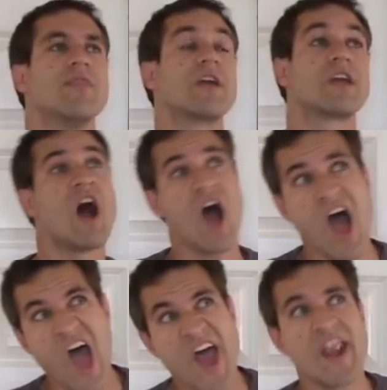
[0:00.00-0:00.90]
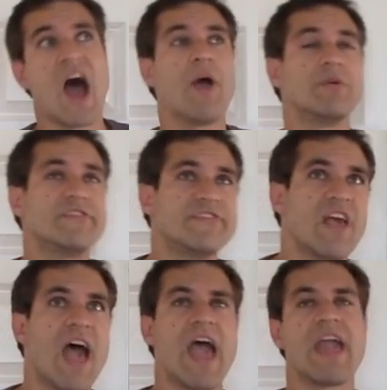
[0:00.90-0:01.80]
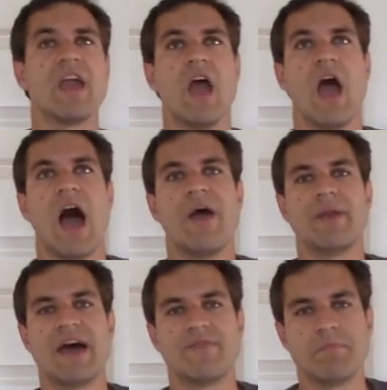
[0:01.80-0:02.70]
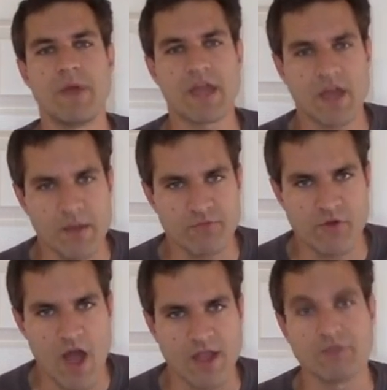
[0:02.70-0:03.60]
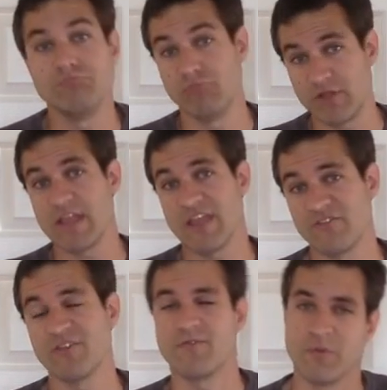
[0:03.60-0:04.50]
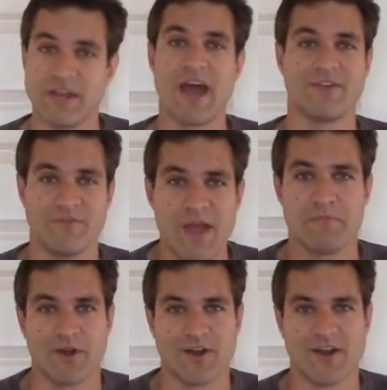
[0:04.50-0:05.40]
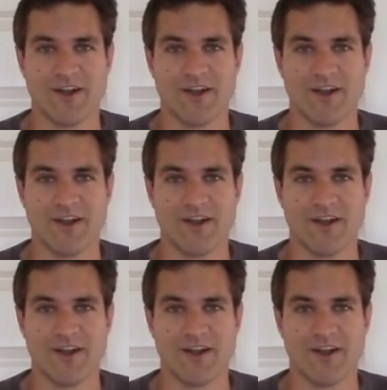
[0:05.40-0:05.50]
The con, I would say I would have a pickup truck with the engine from a Dodge Viper.